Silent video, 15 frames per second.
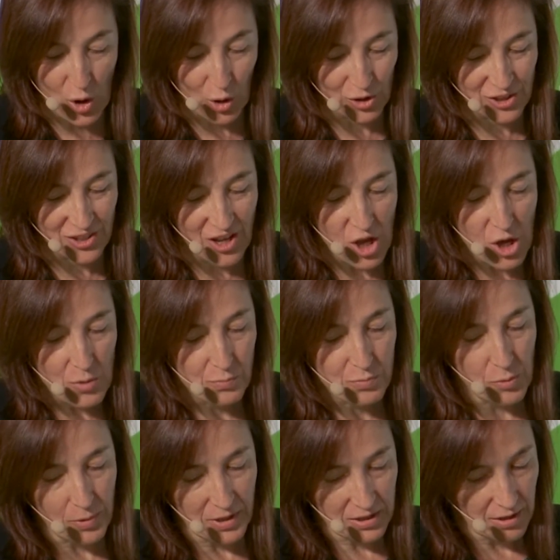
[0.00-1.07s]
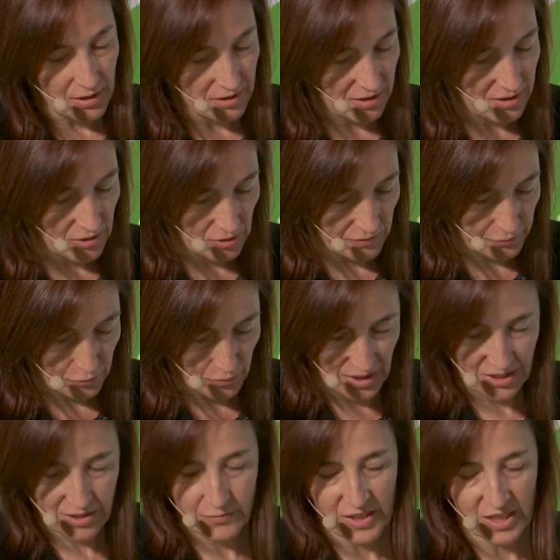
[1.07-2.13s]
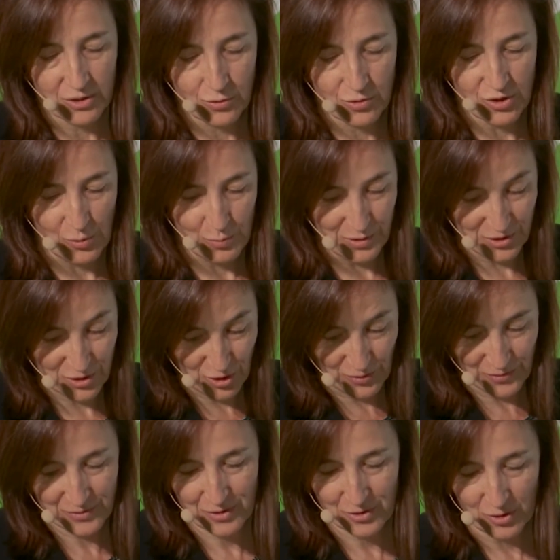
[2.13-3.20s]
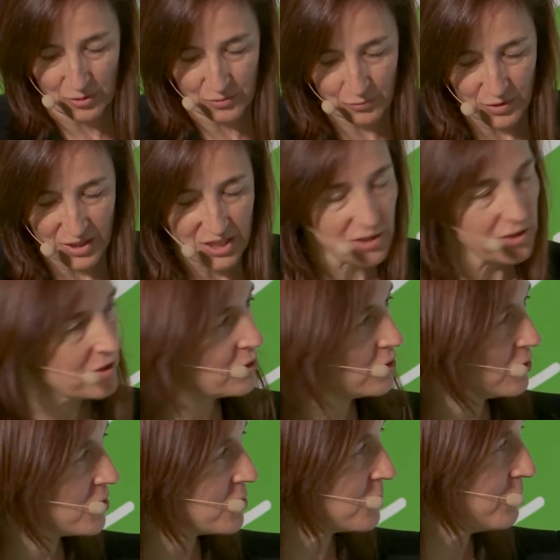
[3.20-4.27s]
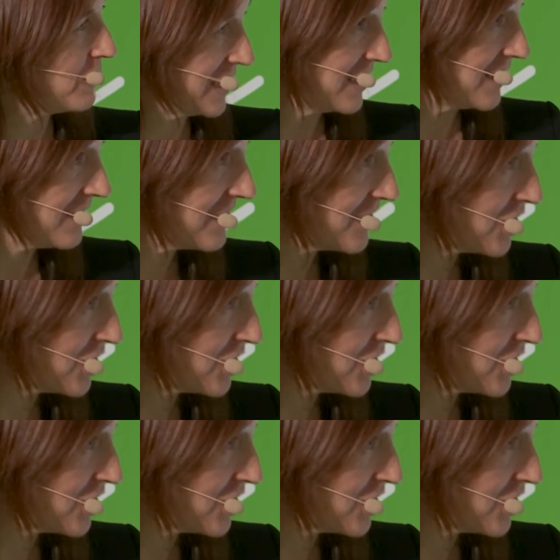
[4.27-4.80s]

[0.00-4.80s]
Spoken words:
on proprietary softwares versus open source softwares used by